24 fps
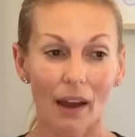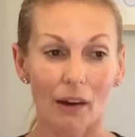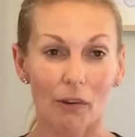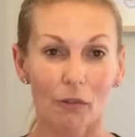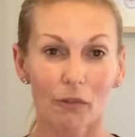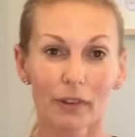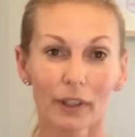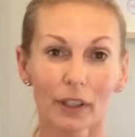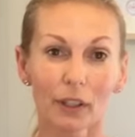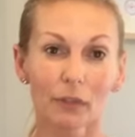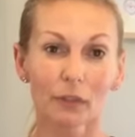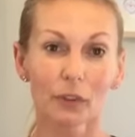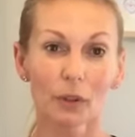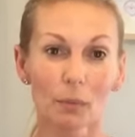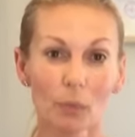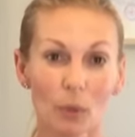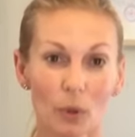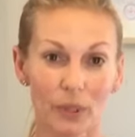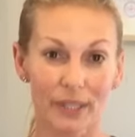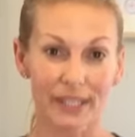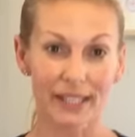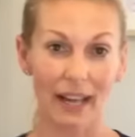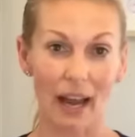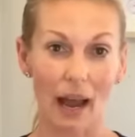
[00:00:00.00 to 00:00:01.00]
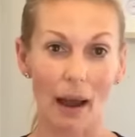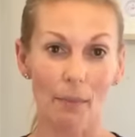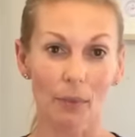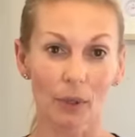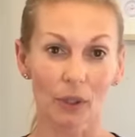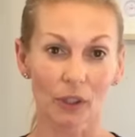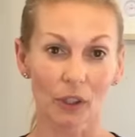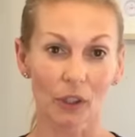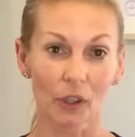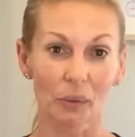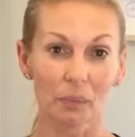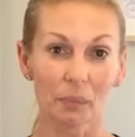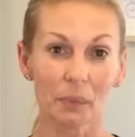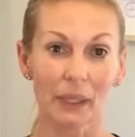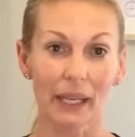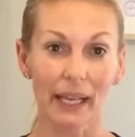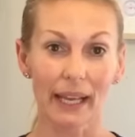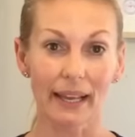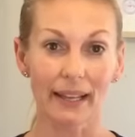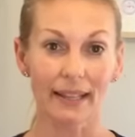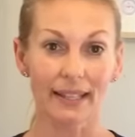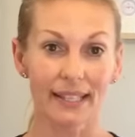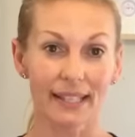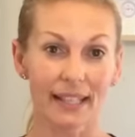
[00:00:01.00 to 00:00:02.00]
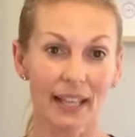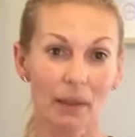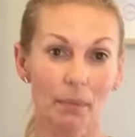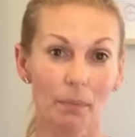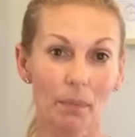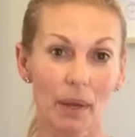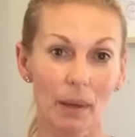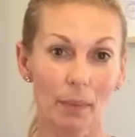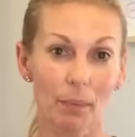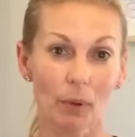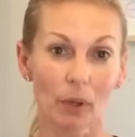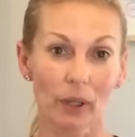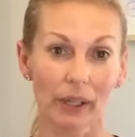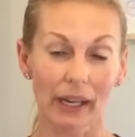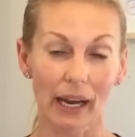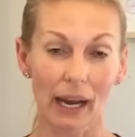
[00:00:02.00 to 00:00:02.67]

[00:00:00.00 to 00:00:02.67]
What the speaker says: One of the most common complaints that people